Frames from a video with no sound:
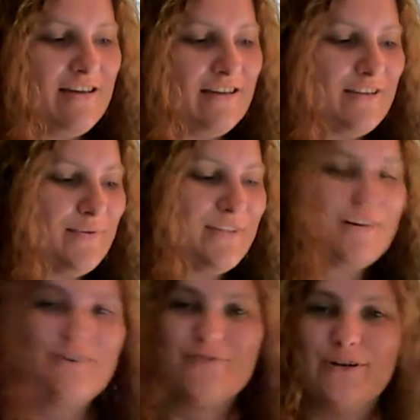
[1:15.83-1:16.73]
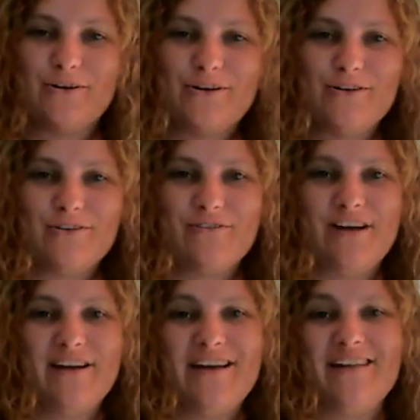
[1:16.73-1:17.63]
This one's called Roller Coaster
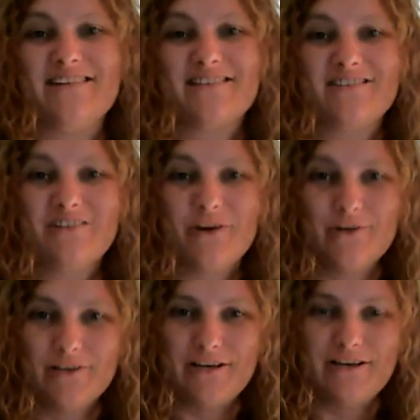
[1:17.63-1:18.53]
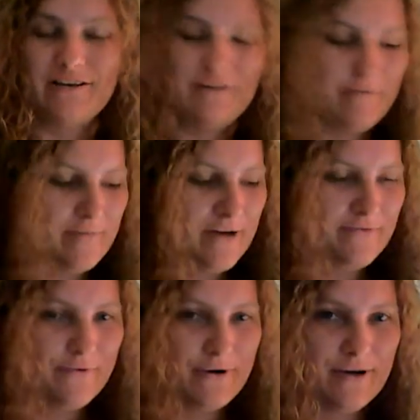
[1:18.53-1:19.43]
Ride, and it's totally
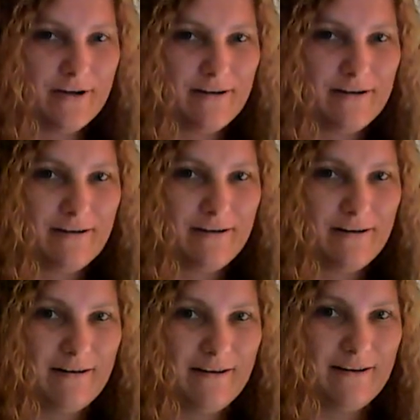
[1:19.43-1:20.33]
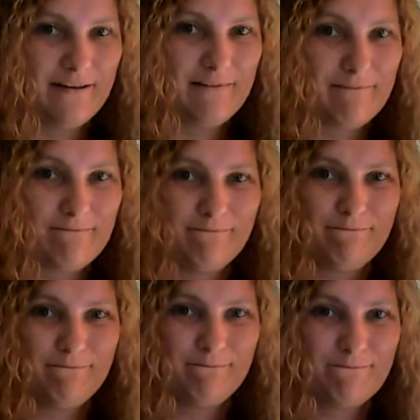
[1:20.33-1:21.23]
metaphoric. Okay?
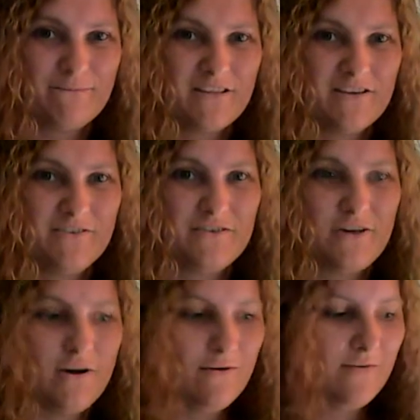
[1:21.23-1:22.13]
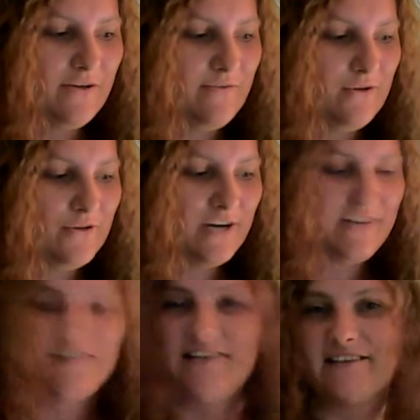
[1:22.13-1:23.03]
So if you try
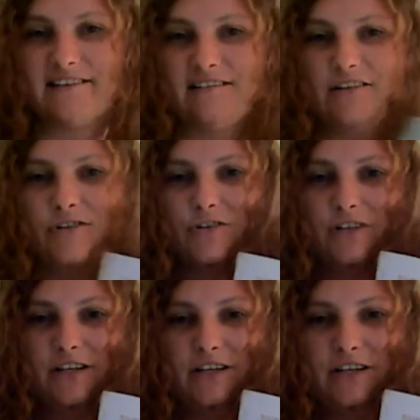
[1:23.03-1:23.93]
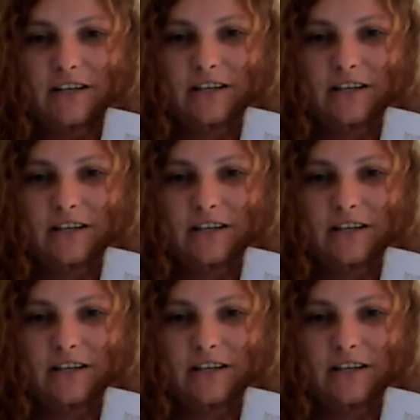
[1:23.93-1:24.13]
and take this literally,